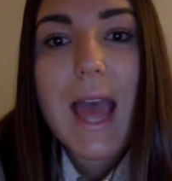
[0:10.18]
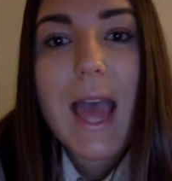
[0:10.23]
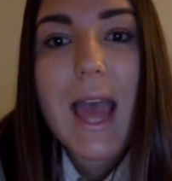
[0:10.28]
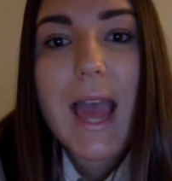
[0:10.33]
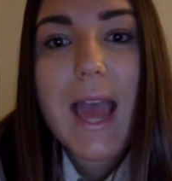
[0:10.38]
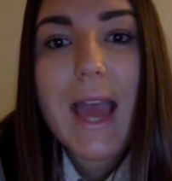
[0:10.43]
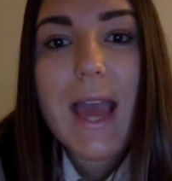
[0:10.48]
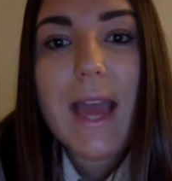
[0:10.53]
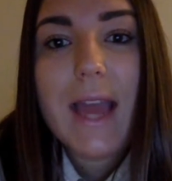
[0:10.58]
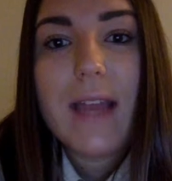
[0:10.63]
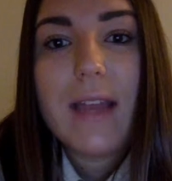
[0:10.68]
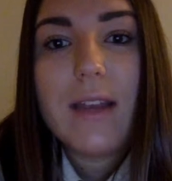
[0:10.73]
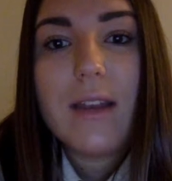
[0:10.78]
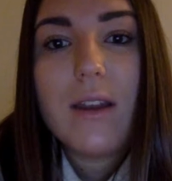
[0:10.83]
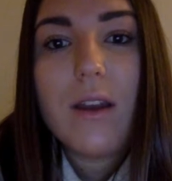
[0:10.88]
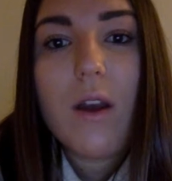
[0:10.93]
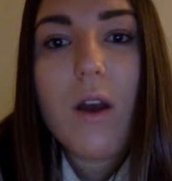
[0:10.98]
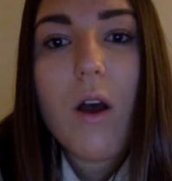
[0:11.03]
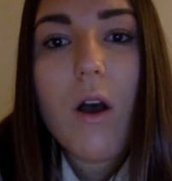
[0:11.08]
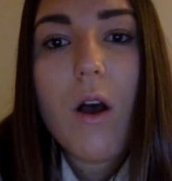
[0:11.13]

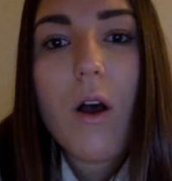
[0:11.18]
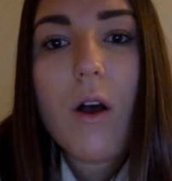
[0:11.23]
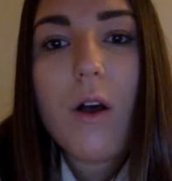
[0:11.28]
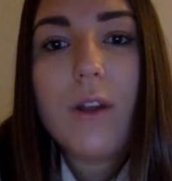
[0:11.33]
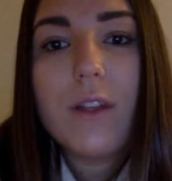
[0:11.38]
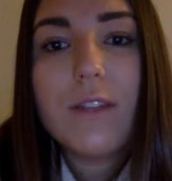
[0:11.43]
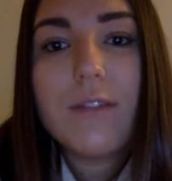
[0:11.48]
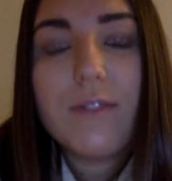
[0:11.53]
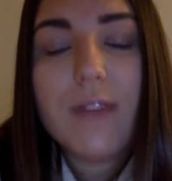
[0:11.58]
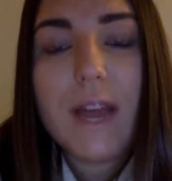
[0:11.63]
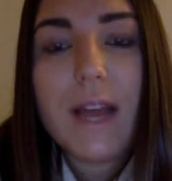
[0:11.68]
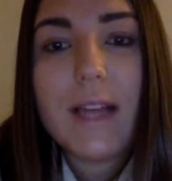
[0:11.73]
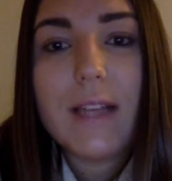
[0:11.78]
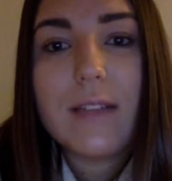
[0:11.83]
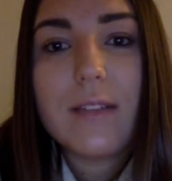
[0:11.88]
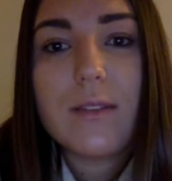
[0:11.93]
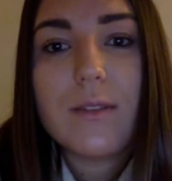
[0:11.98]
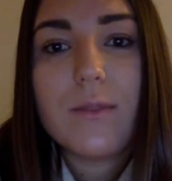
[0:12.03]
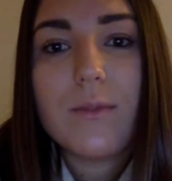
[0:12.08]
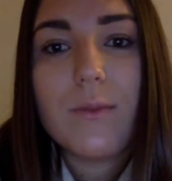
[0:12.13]
And Hall
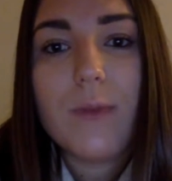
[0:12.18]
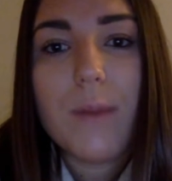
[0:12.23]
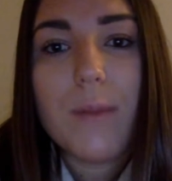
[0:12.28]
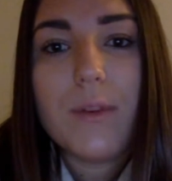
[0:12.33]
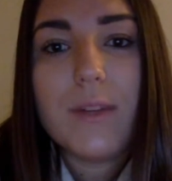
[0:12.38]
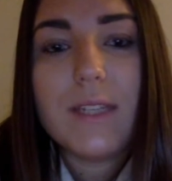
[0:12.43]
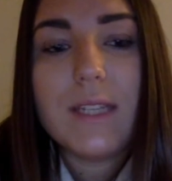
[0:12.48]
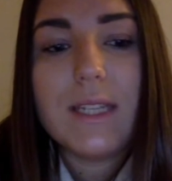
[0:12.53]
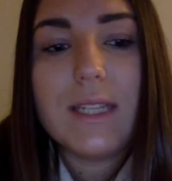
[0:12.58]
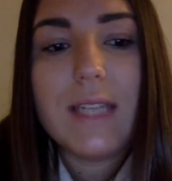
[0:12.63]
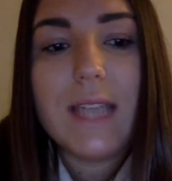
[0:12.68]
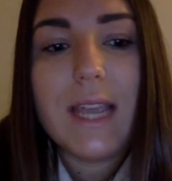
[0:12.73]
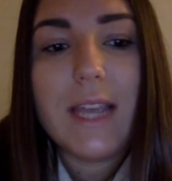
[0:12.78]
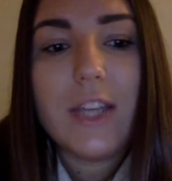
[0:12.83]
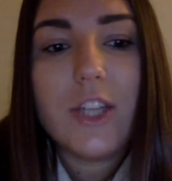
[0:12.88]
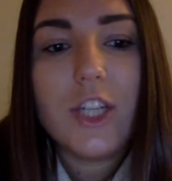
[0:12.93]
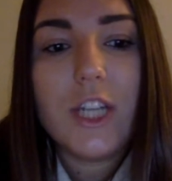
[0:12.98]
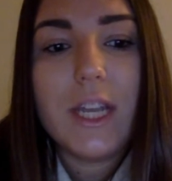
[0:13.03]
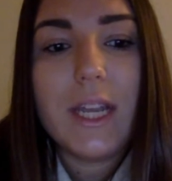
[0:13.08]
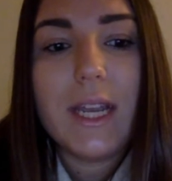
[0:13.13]
defines
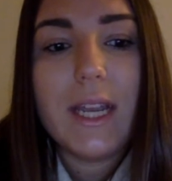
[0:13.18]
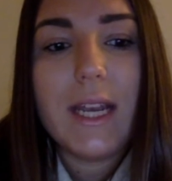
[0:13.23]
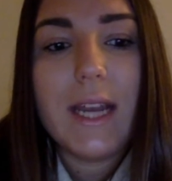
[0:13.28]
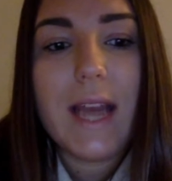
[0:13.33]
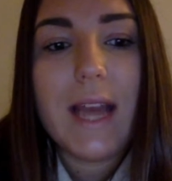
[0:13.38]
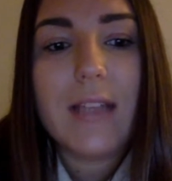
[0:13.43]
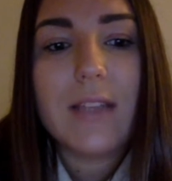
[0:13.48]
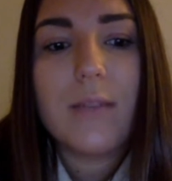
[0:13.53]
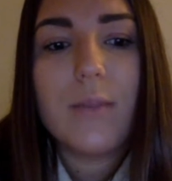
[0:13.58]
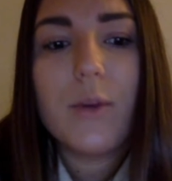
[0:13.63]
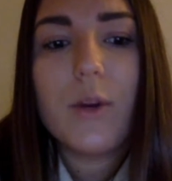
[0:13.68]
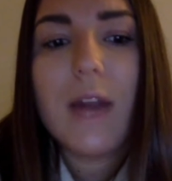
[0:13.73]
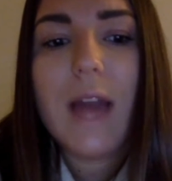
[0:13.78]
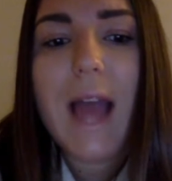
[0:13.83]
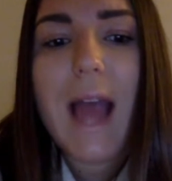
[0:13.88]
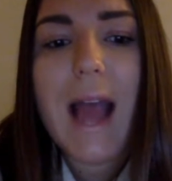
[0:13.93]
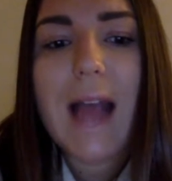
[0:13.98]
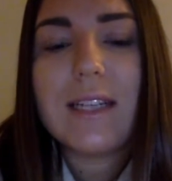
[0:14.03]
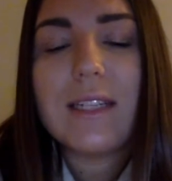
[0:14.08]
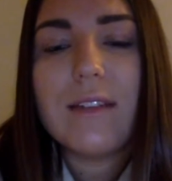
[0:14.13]
representation as a more
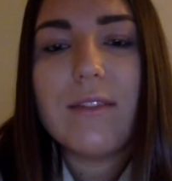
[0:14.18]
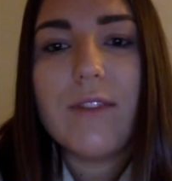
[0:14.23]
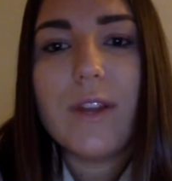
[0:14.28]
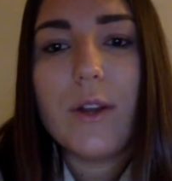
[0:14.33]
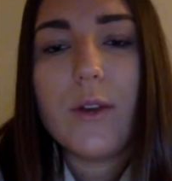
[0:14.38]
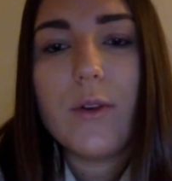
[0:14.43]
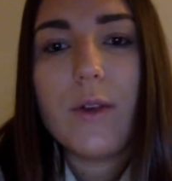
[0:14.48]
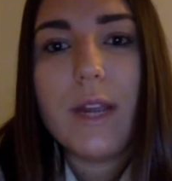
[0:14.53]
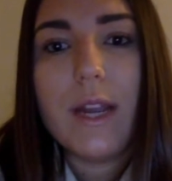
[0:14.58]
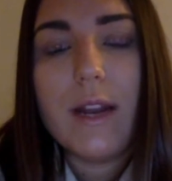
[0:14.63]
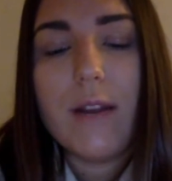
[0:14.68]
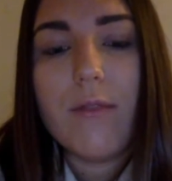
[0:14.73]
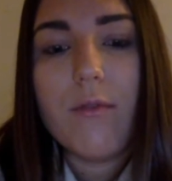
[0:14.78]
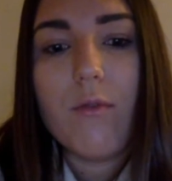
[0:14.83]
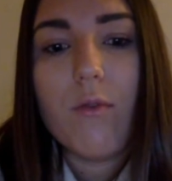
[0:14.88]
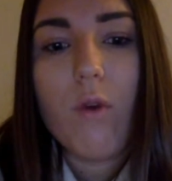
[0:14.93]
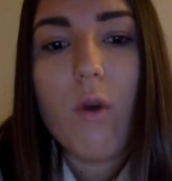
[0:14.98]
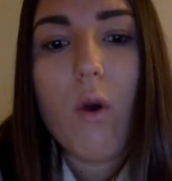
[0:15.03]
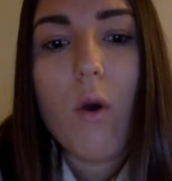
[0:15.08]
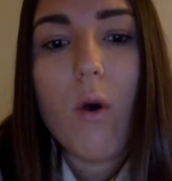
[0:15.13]
active and creative
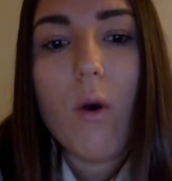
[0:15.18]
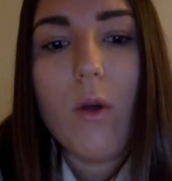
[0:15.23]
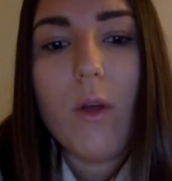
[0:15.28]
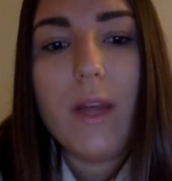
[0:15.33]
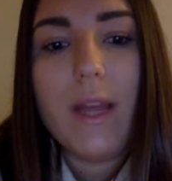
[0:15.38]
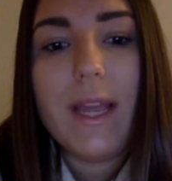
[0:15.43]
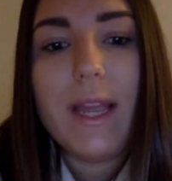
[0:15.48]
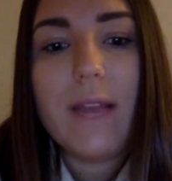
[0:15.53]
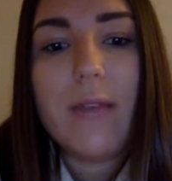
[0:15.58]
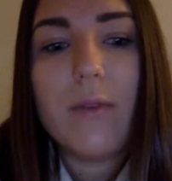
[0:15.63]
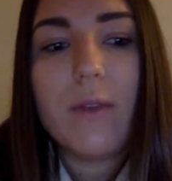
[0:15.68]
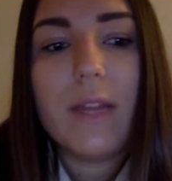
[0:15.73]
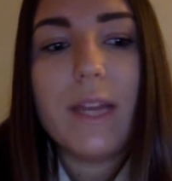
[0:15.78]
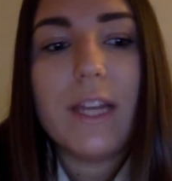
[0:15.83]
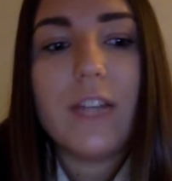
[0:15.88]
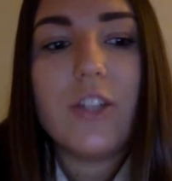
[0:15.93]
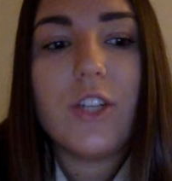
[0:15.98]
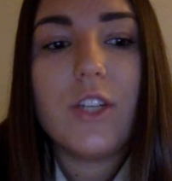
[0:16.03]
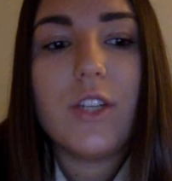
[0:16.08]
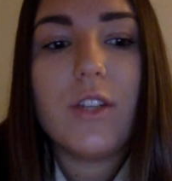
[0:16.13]
role in
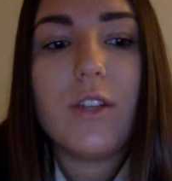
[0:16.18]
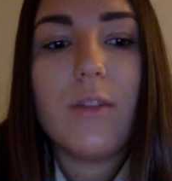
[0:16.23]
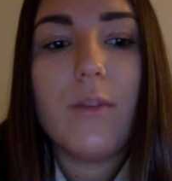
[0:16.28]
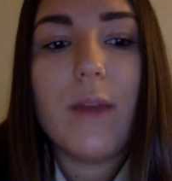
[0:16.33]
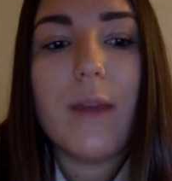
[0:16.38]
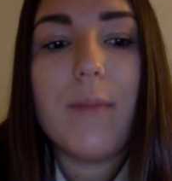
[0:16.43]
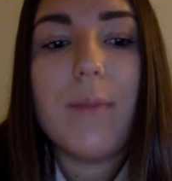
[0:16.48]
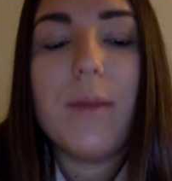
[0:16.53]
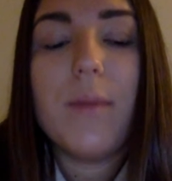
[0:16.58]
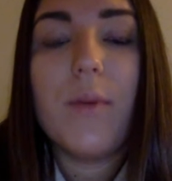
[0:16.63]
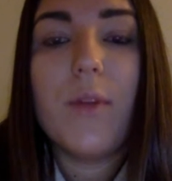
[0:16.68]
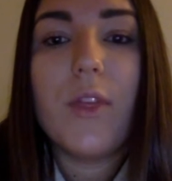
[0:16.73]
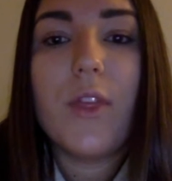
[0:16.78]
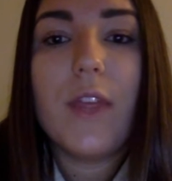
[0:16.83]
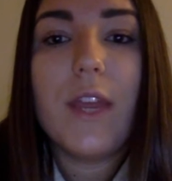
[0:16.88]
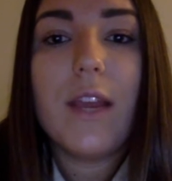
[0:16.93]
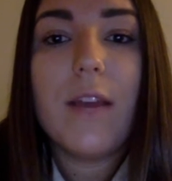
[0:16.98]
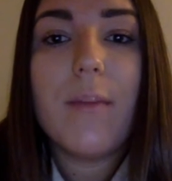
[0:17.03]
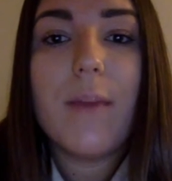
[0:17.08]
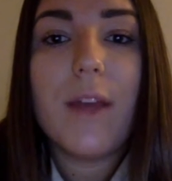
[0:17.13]
relation to the way people
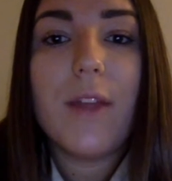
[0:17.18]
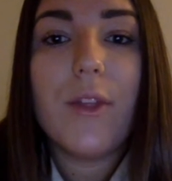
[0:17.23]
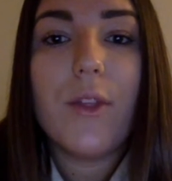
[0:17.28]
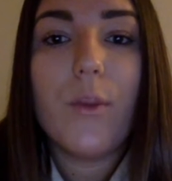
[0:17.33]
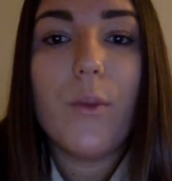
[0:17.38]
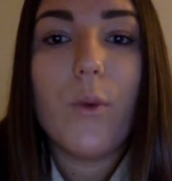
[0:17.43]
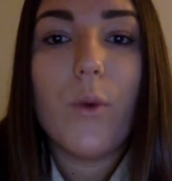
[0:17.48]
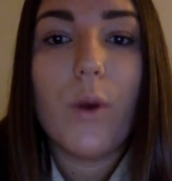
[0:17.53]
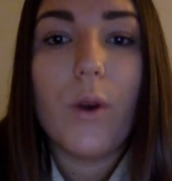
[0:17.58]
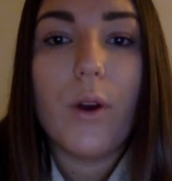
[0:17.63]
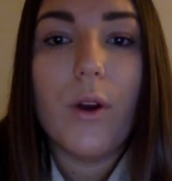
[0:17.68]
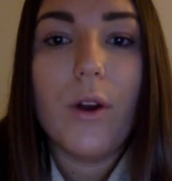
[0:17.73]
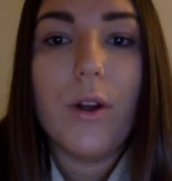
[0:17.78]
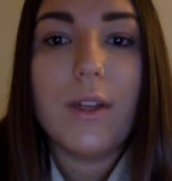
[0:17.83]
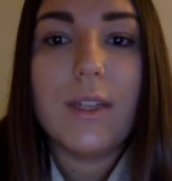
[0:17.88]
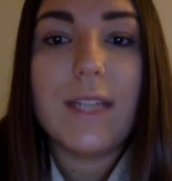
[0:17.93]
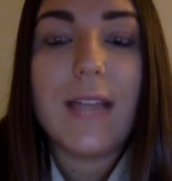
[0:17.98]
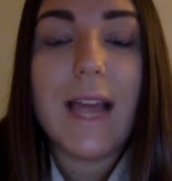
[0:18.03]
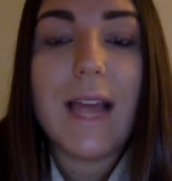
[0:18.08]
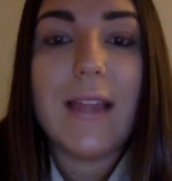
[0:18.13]
think about the
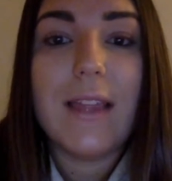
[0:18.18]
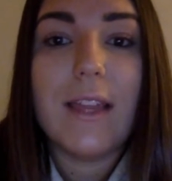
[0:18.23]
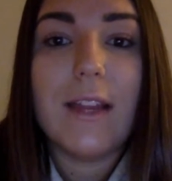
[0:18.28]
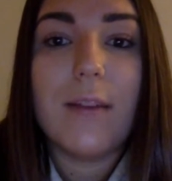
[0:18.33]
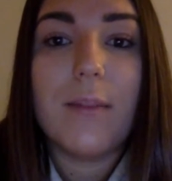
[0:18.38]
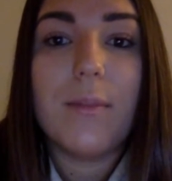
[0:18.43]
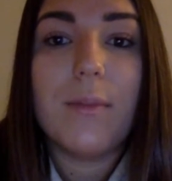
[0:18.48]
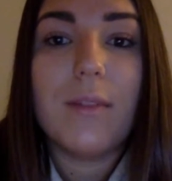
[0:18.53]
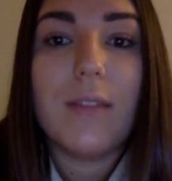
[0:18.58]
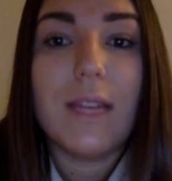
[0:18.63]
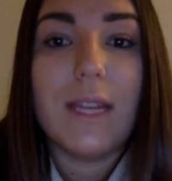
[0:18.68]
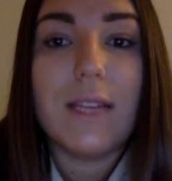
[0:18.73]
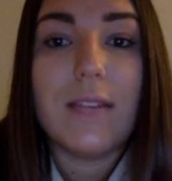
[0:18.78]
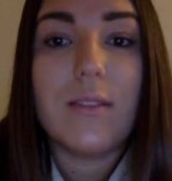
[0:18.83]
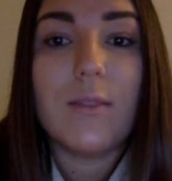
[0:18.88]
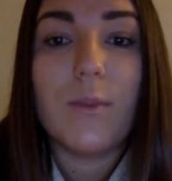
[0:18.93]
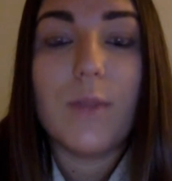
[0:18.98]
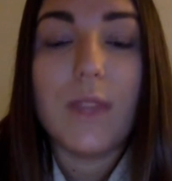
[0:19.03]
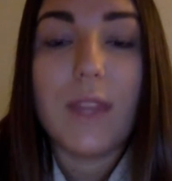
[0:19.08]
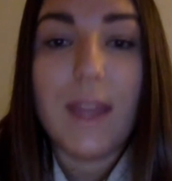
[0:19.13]
world and their
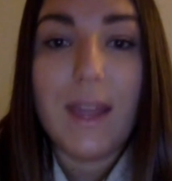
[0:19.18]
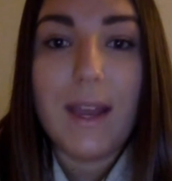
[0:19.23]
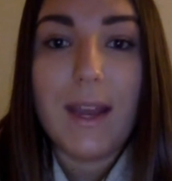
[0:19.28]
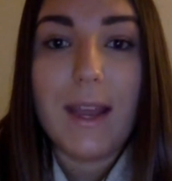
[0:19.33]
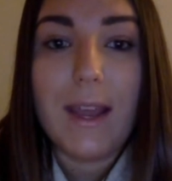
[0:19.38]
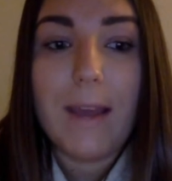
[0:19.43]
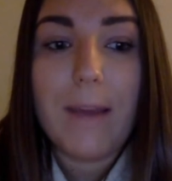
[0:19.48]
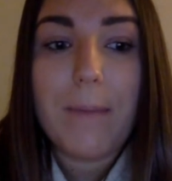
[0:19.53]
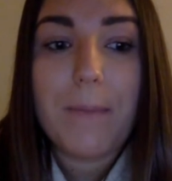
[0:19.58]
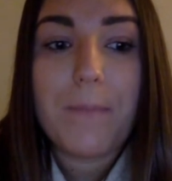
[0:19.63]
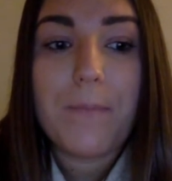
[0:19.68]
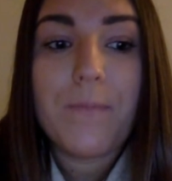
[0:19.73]
place within it.